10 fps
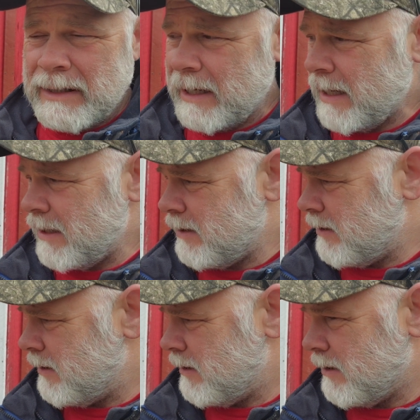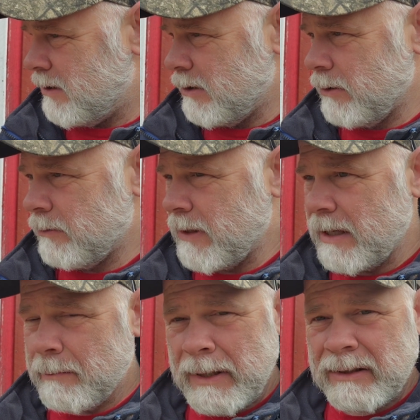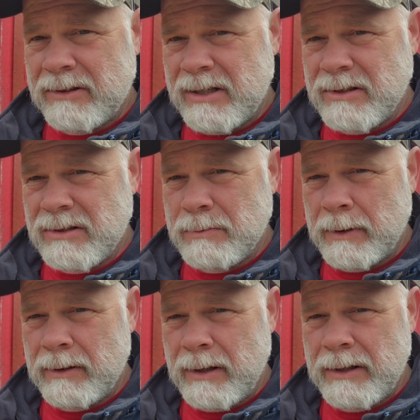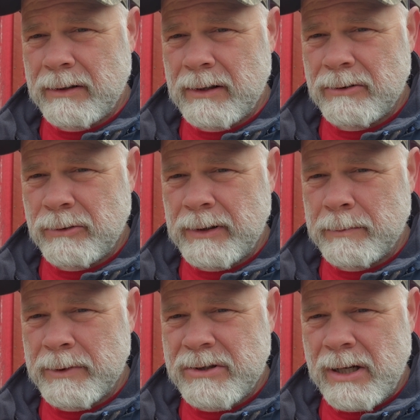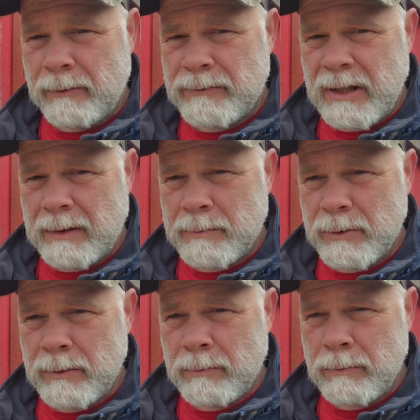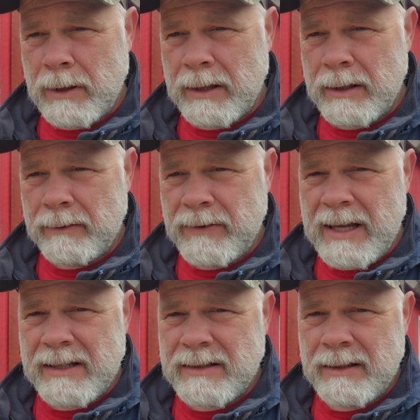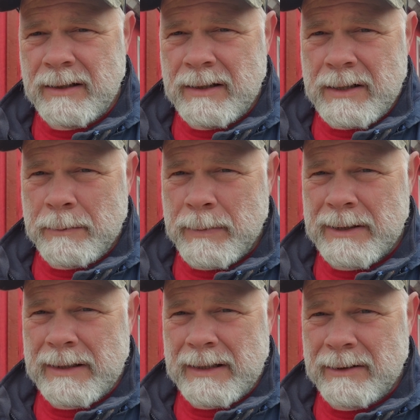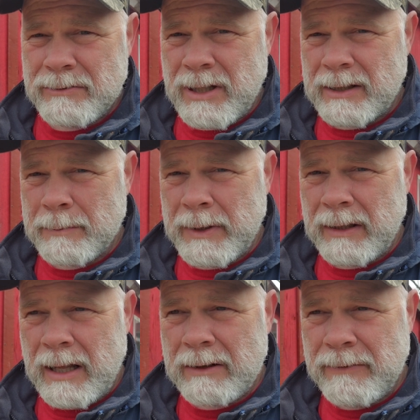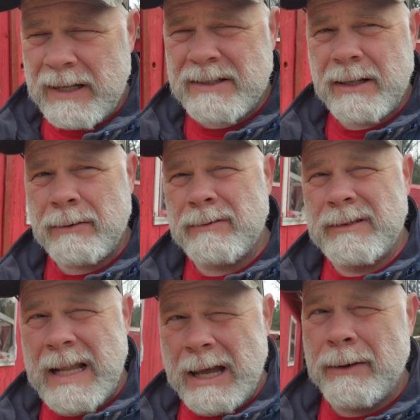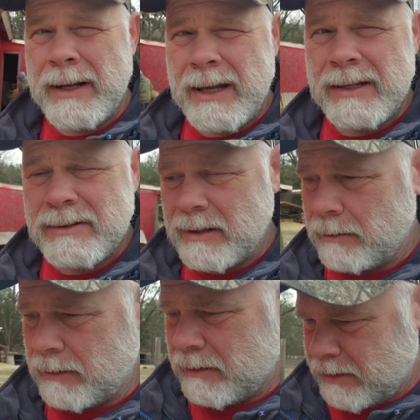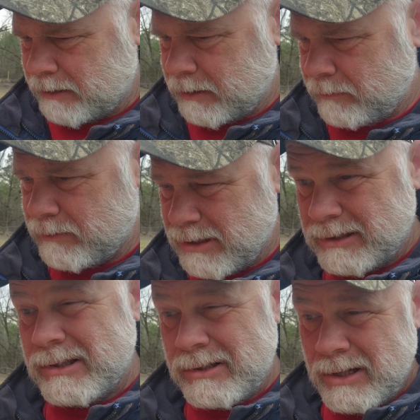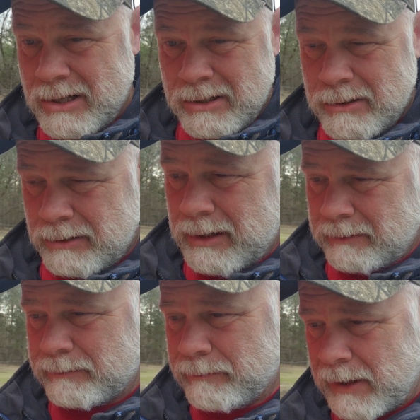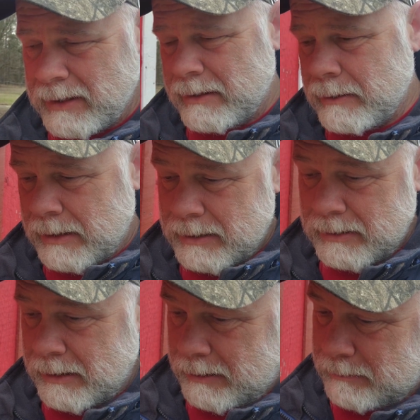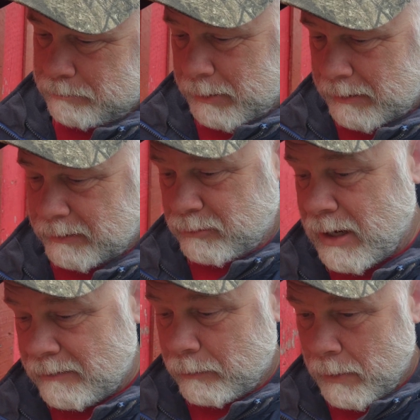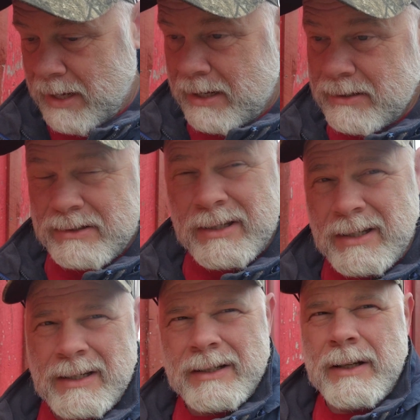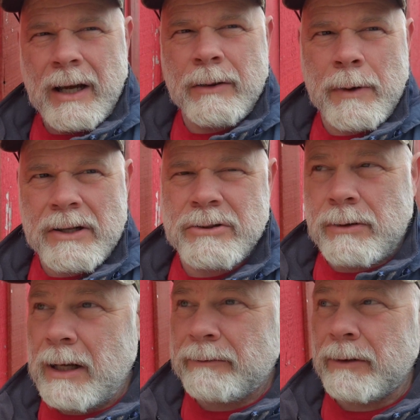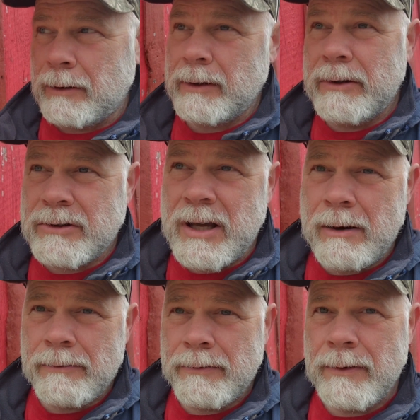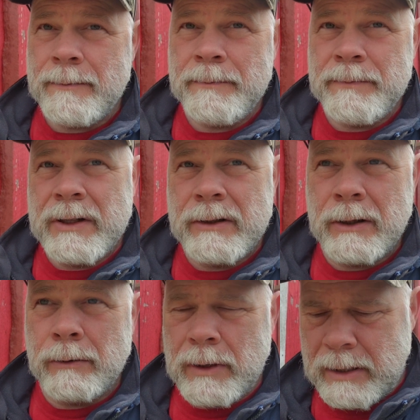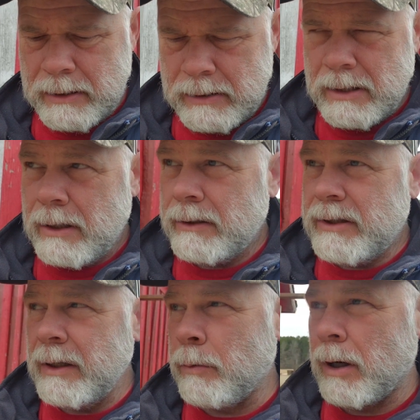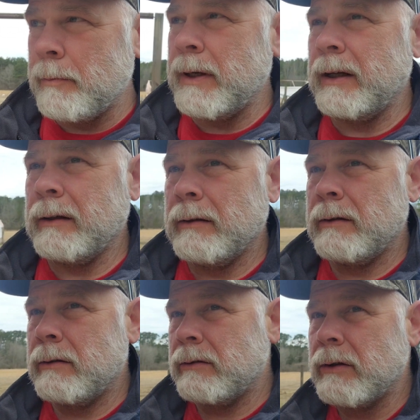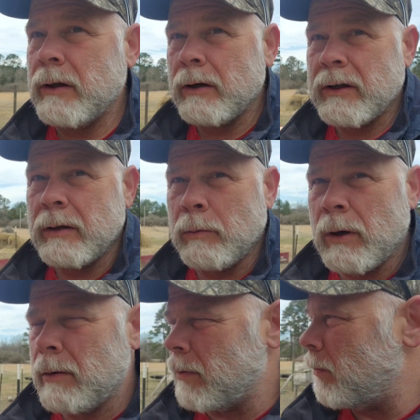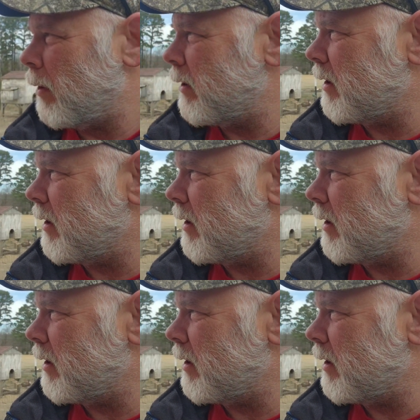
and you've got to make decisions whether or not you're going to treat them yourself, take them to a vet, but there's not going to be a lot of vets out nowadays that are going to take care of your chickens. You're going to have to find it, probably drive a ways. Otherwise, you'll have to learn it yourself. You know, deworming. Are you going to worm them? Or are you